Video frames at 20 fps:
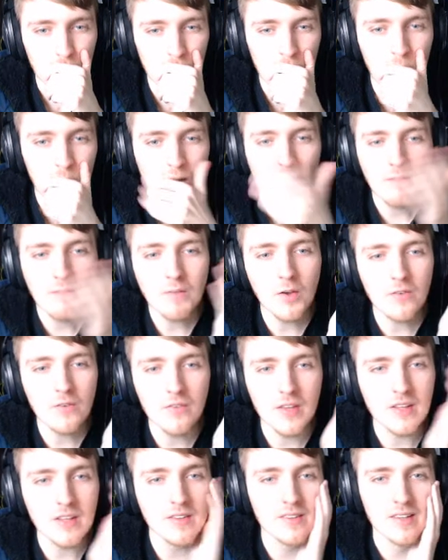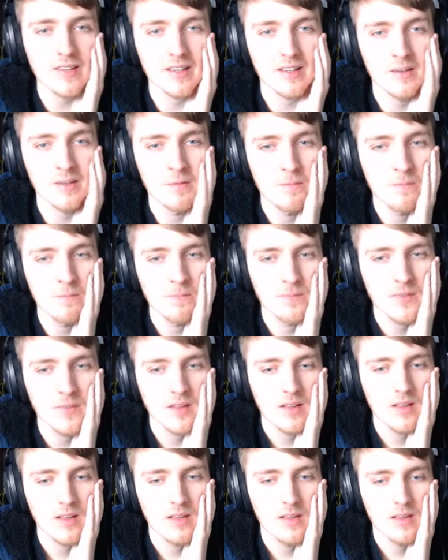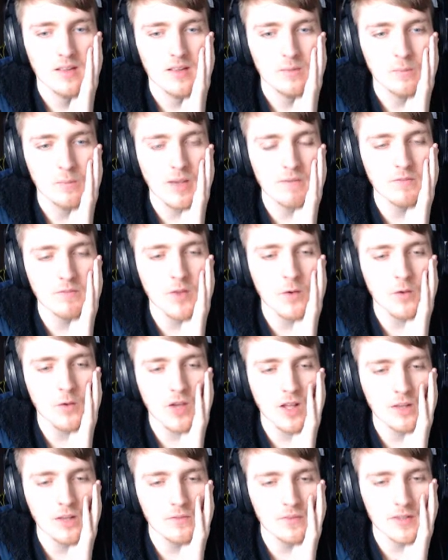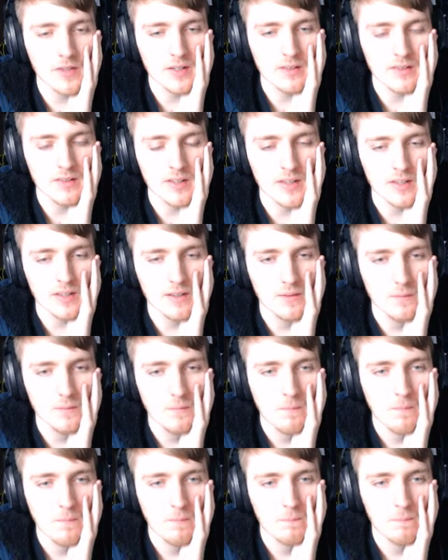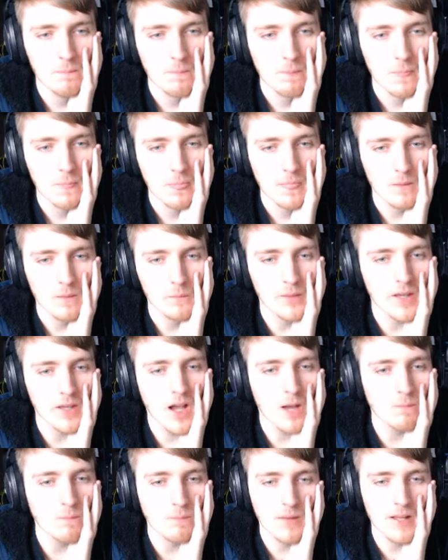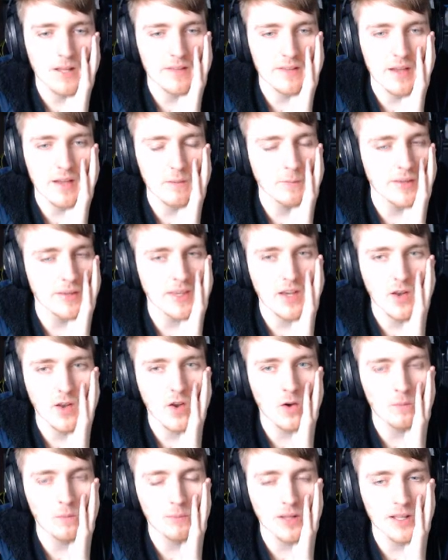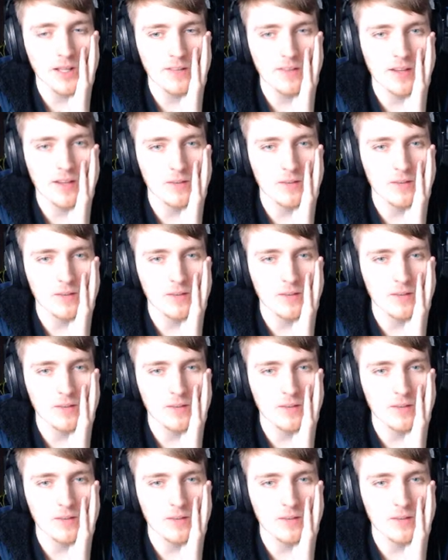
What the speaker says: We have no fixing. We have no colour fixing. We can't play that. We cannot play that.